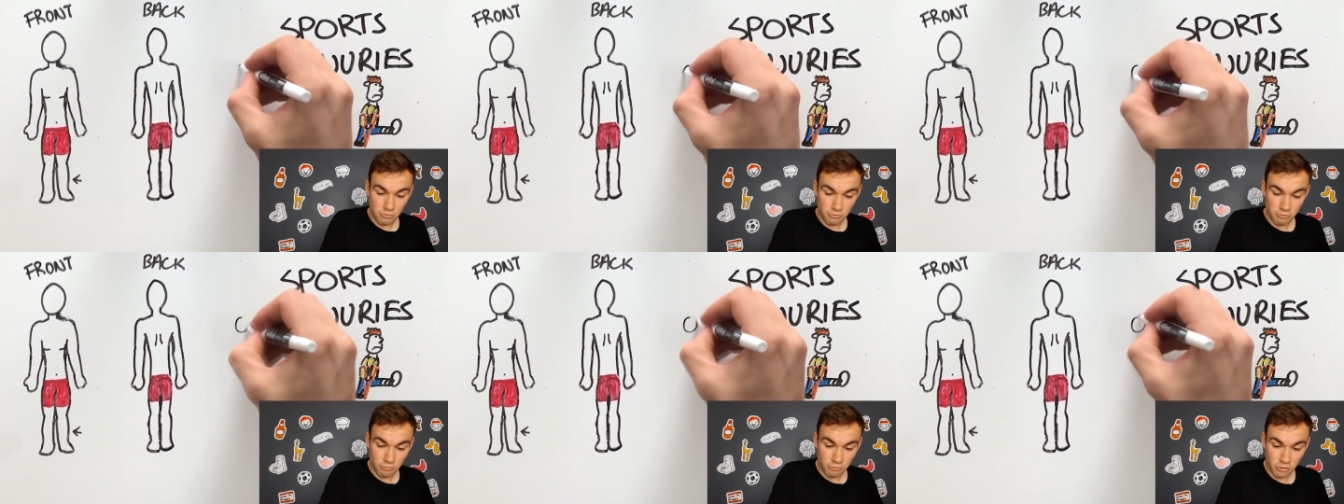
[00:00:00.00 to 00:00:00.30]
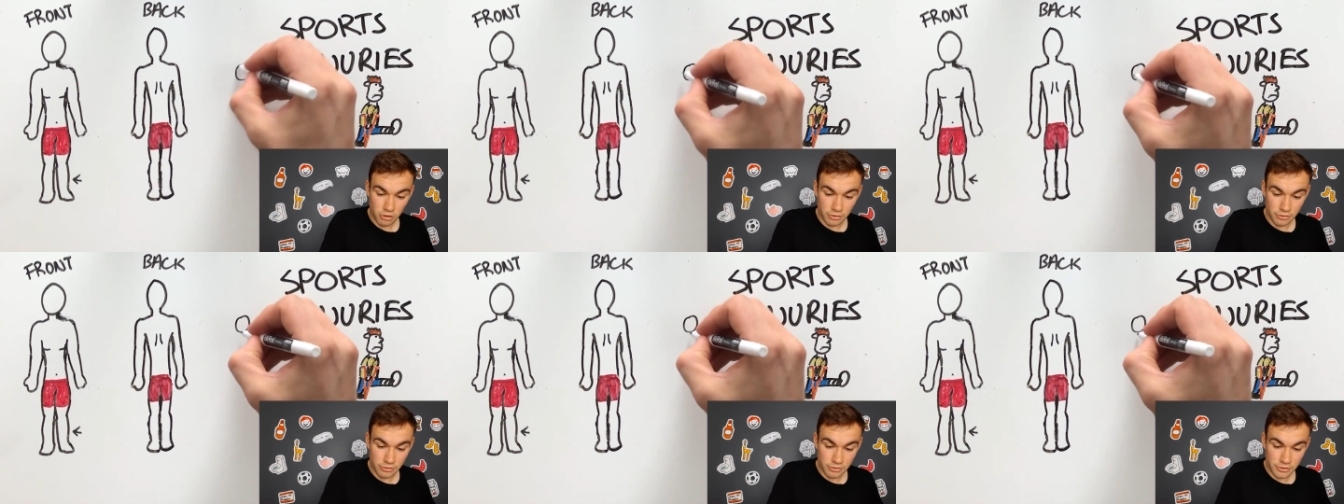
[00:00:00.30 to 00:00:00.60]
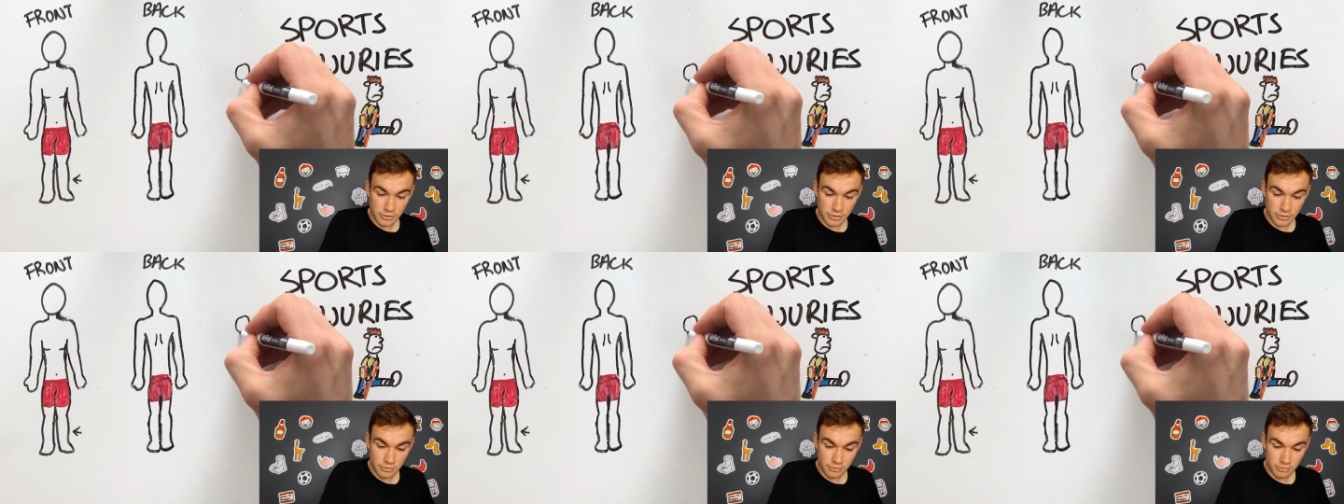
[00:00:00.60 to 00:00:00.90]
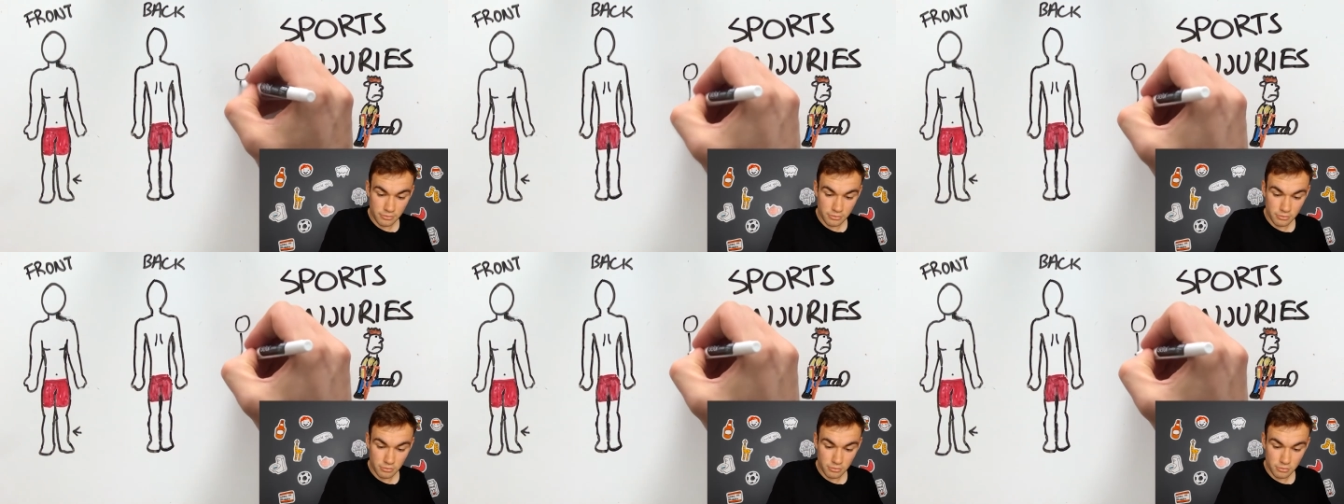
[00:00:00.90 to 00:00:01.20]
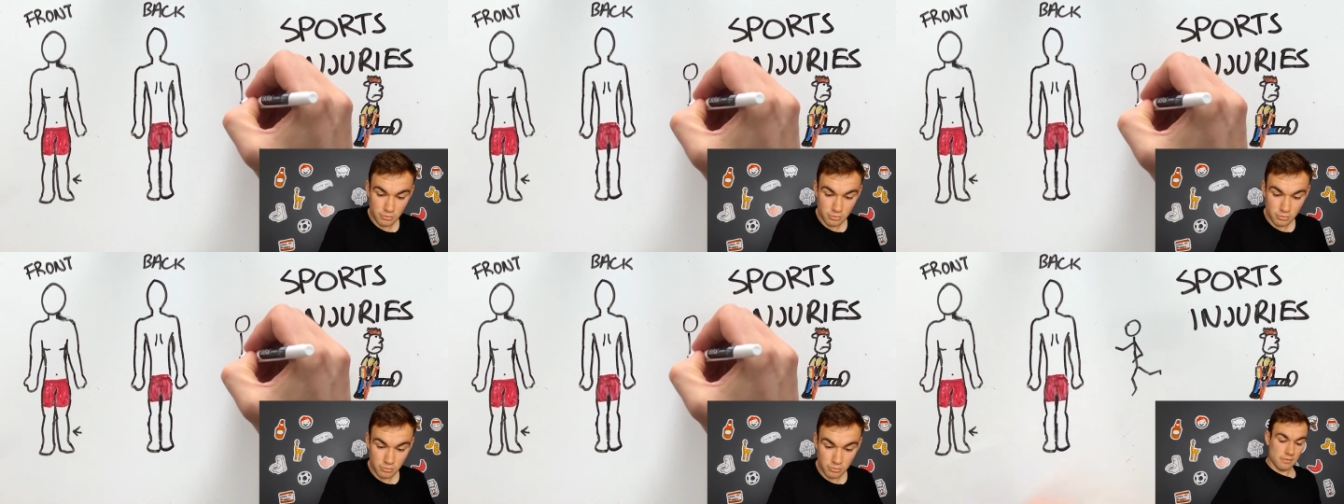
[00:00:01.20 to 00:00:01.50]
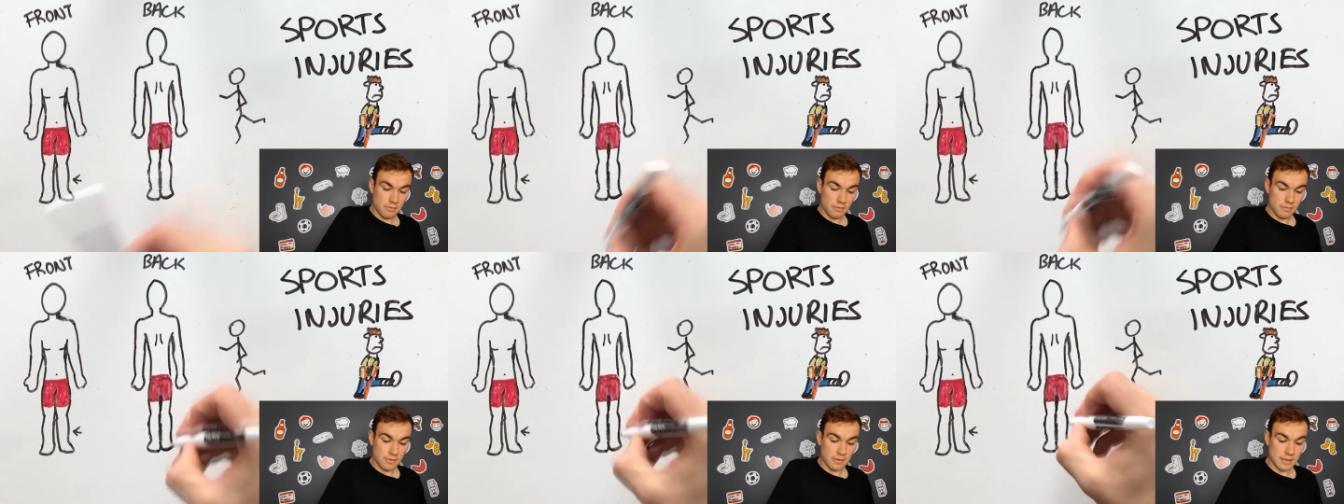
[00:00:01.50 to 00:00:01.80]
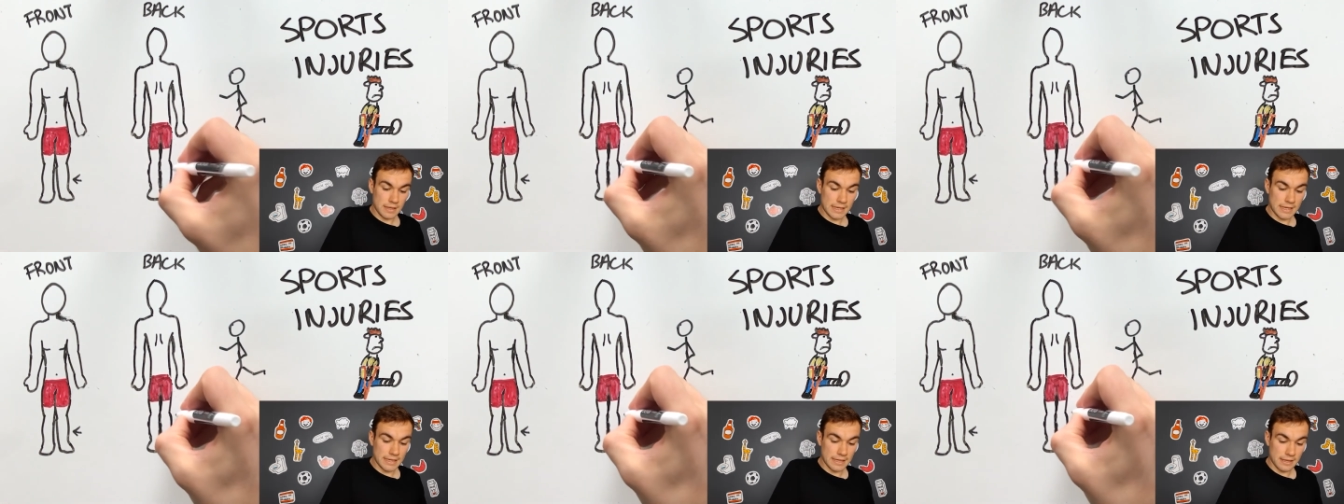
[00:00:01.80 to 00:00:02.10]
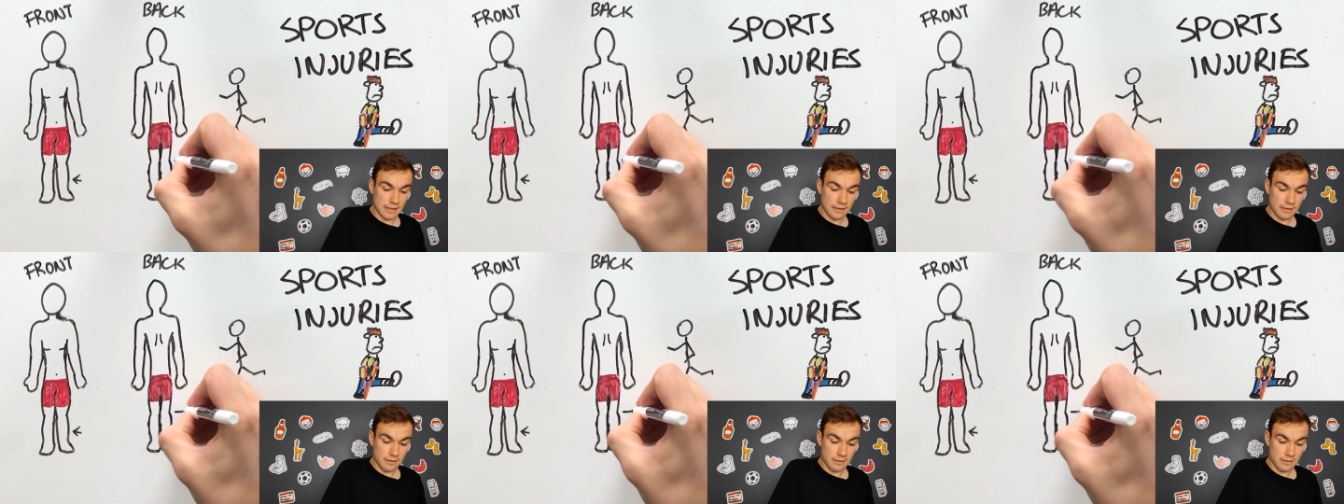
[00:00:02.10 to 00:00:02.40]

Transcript: runner's knee.